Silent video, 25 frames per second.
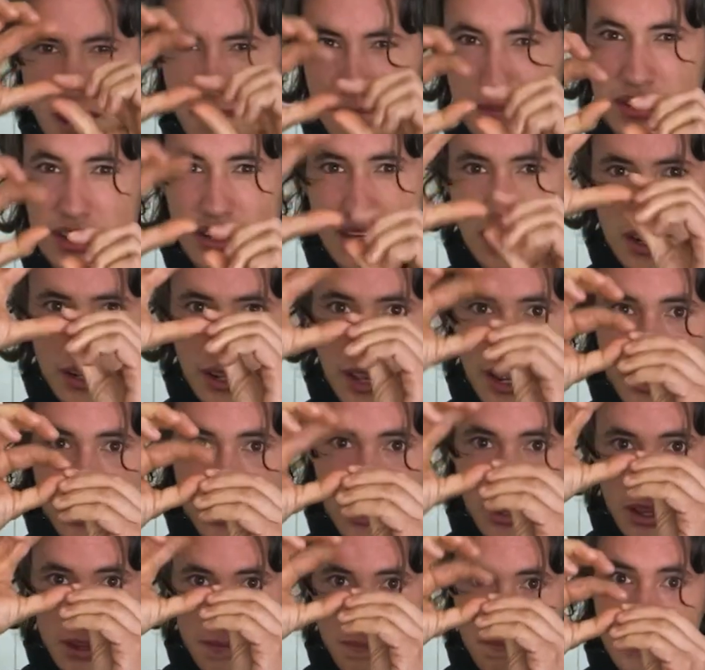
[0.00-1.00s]
in like
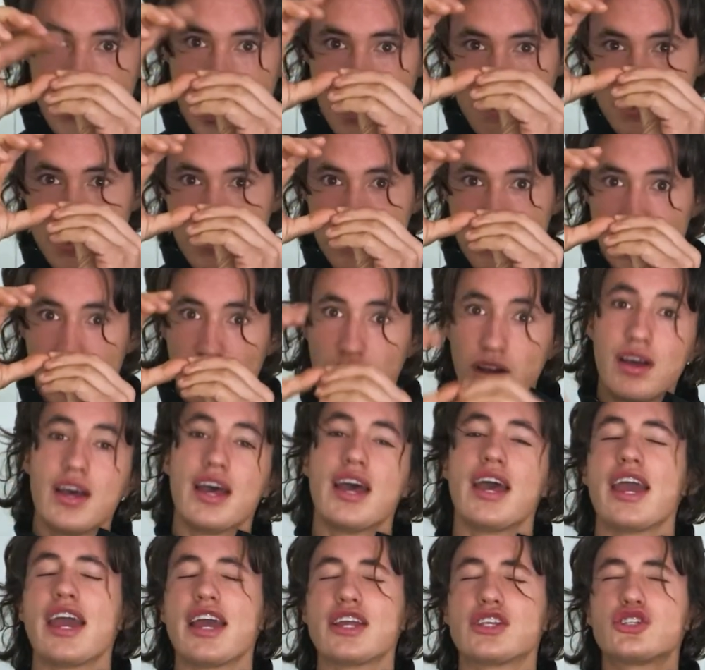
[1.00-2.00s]
the depth of it all.
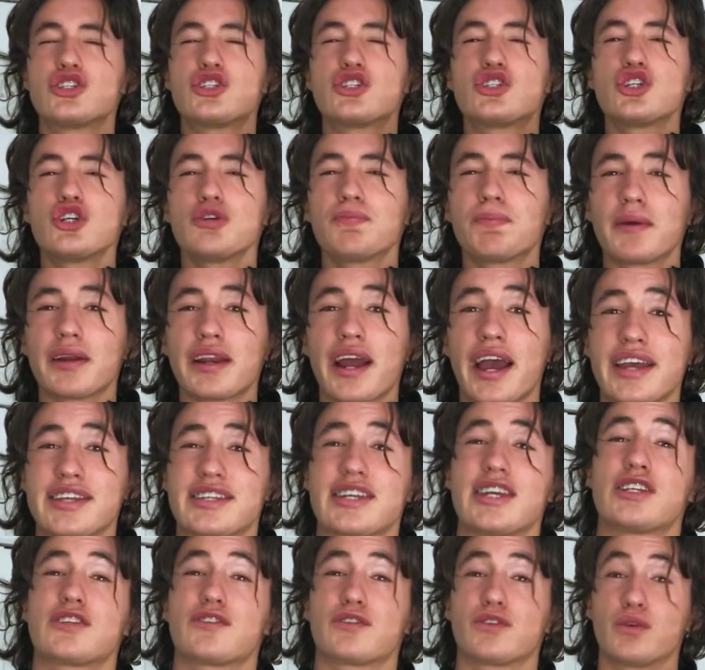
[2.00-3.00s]
It's super nice.
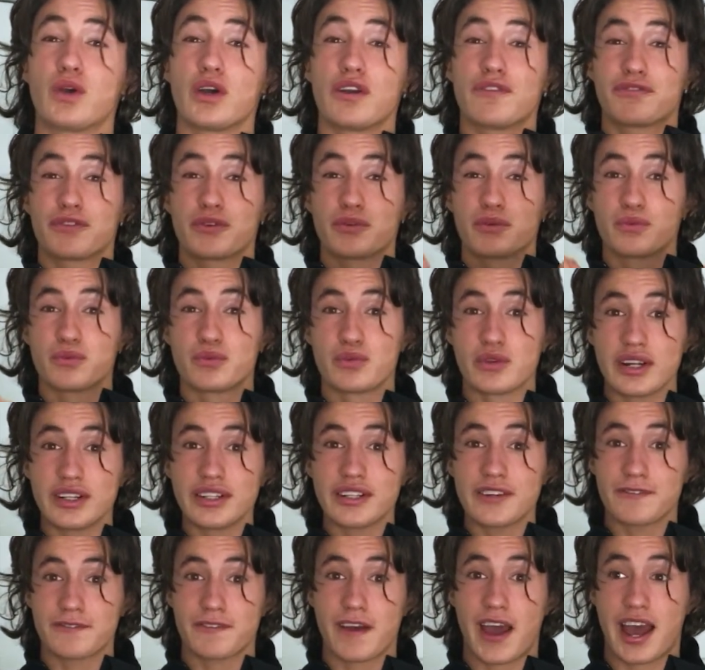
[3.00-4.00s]
It's good for
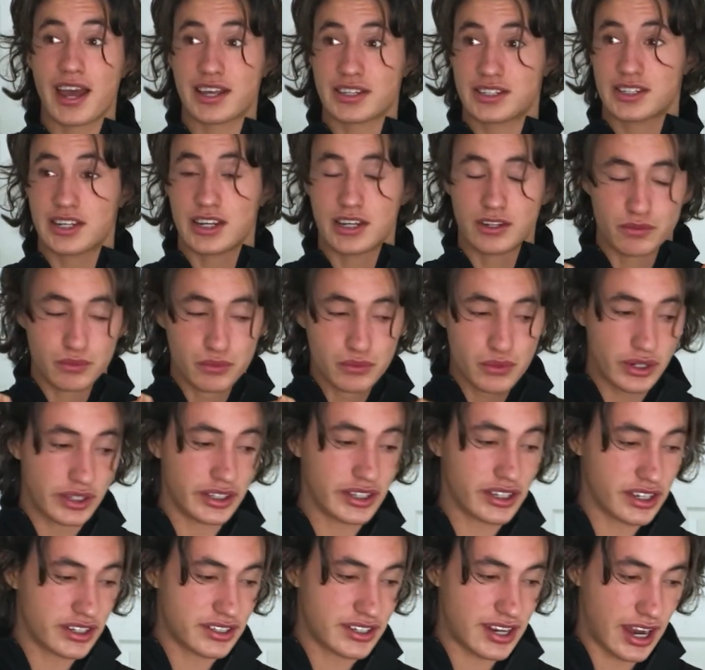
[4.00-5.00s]
really fast and really
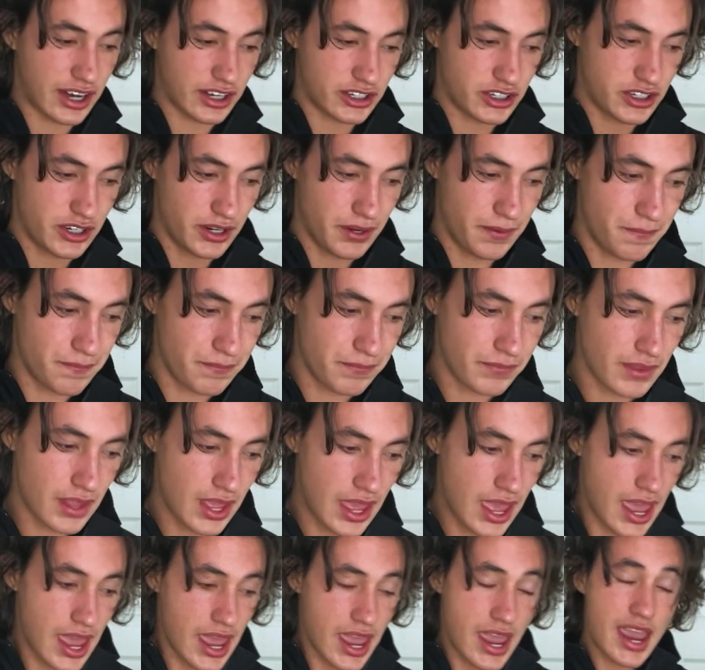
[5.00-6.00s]
good texture.
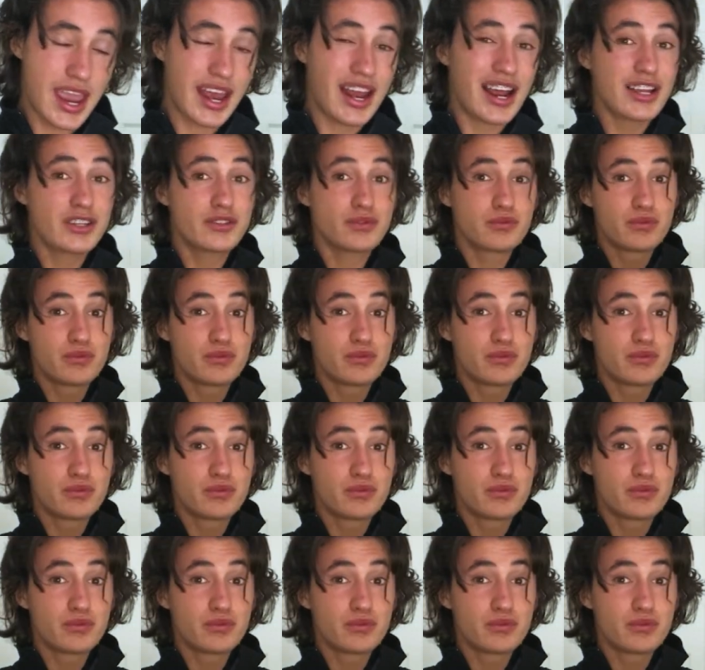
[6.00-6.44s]
It has